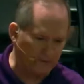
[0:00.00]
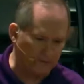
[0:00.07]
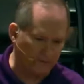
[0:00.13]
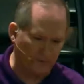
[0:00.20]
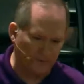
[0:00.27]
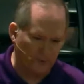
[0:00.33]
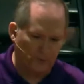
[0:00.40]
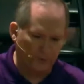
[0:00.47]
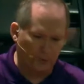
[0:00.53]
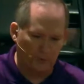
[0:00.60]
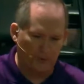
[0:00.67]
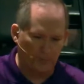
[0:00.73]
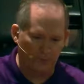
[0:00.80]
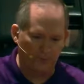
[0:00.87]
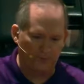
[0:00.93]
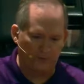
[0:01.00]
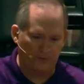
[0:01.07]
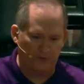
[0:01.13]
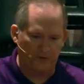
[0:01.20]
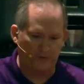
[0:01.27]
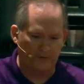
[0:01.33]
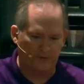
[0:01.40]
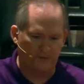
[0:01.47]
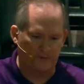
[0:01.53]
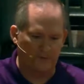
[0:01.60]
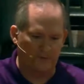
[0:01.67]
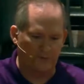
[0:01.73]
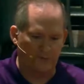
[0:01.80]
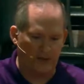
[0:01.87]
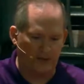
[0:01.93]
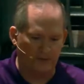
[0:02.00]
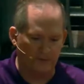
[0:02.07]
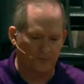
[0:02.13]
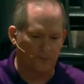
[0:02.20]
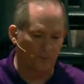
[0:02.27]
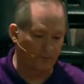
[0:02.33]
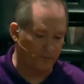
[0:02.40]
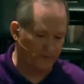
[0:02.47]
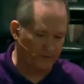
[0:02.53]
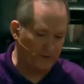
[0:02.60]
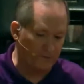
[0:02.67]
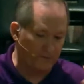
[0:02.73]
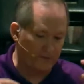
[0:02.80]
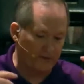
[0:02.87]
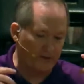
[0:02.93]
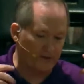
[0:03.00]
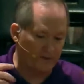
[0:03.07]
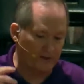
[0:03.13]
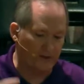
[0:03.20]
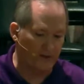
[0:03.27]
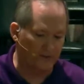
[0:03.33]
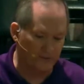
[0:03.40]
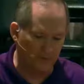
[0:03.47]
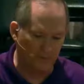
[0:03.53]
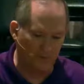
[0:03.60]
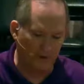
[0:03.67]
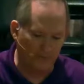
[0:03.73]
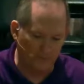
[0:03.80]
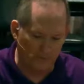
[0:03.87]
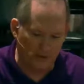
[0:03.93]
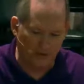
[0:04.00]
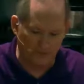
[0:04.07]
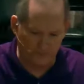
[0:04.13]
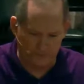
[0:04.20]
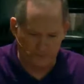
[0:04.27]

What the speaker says: This whole story proves that Jesus is the main source. As he would teach, he is the bread of life.